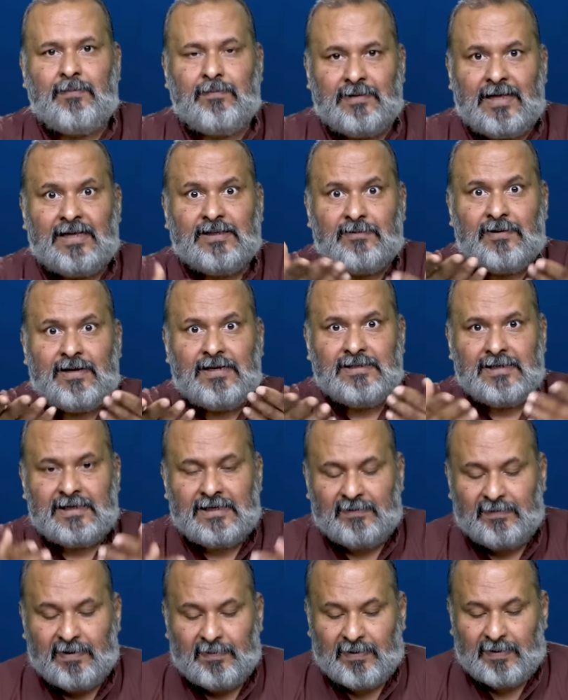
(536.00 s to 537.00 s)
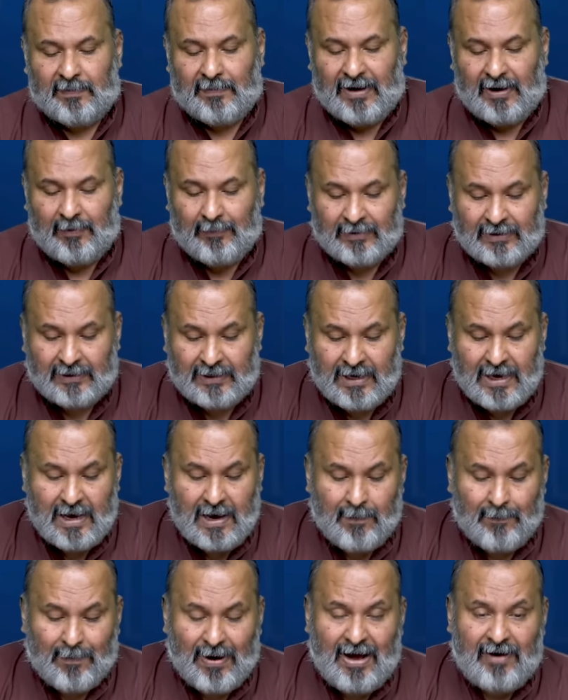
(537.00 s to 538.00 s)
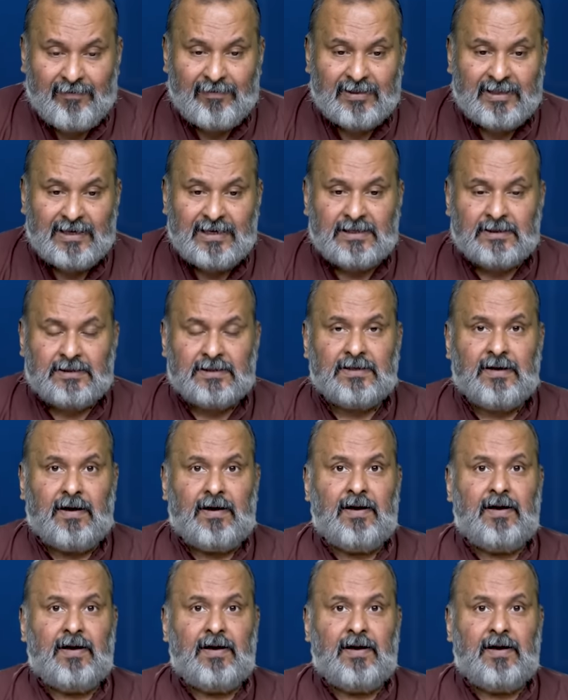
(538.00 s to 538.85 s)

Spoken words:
that's why I said remember Mayawati. Mayawati is